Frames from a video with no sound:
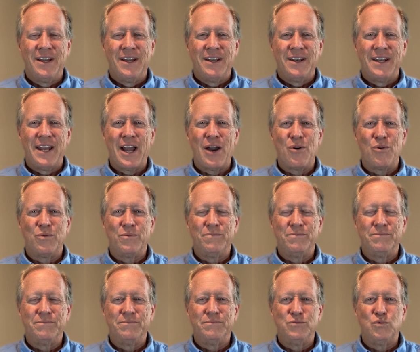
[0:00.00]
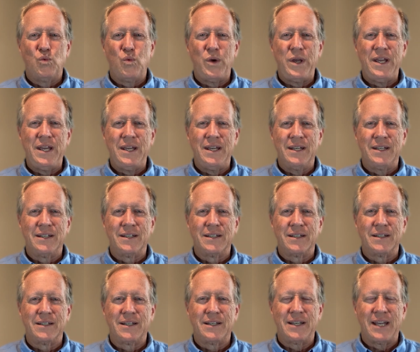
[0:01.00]
Now, we
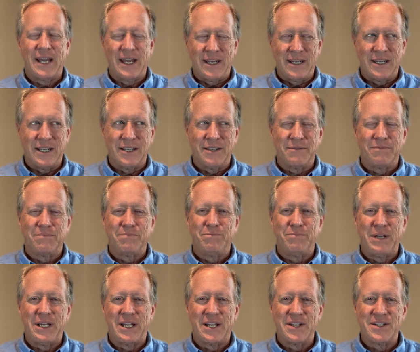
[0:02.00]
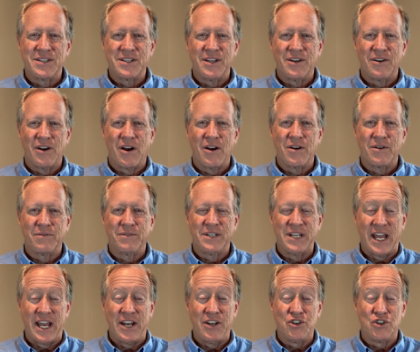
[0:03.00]
in Kenya, because there are
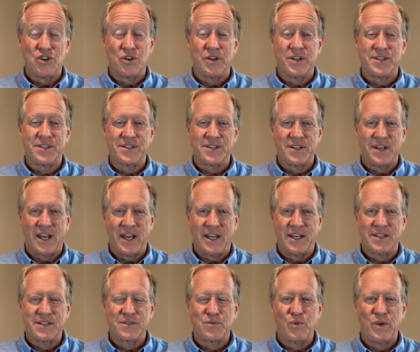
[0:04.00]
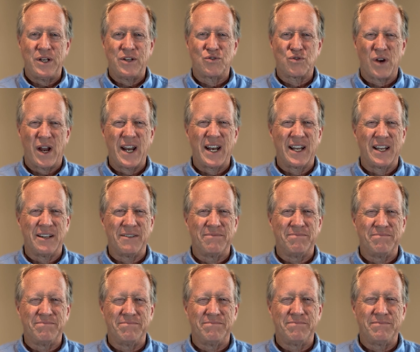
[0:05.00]
dangerous snakes, we try to
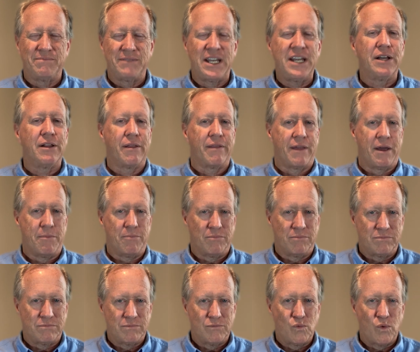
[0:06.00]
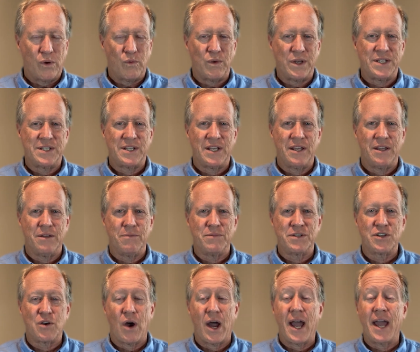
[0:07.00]
kill them when we see them.
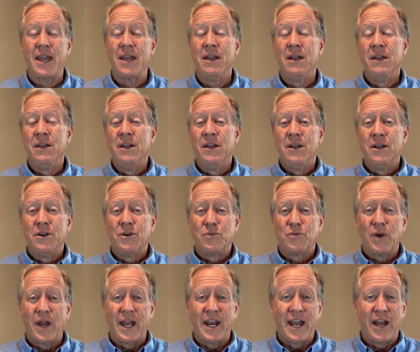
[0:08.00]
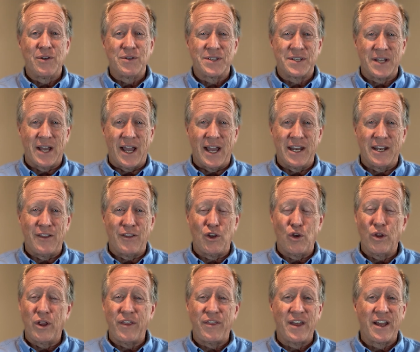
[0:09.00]
So I ran outside, and the
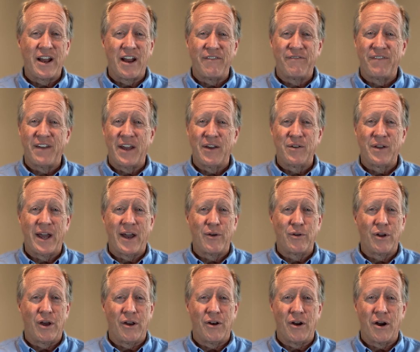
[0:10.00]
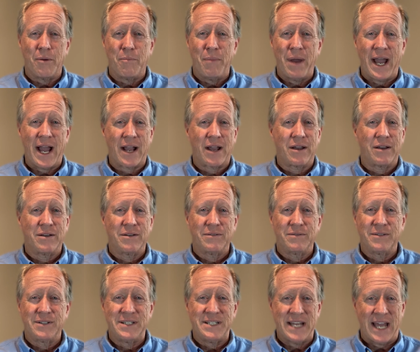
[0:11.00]
only thing I found out on our back
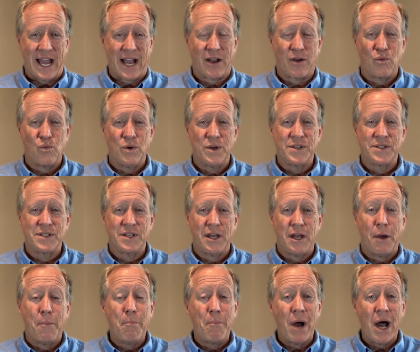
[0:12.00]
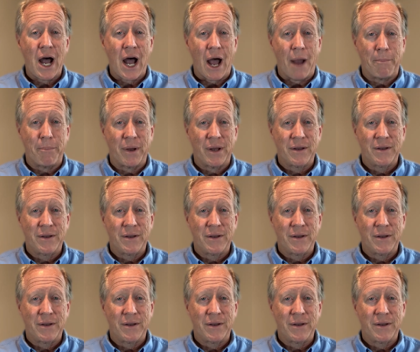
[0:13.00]
deck was a mop.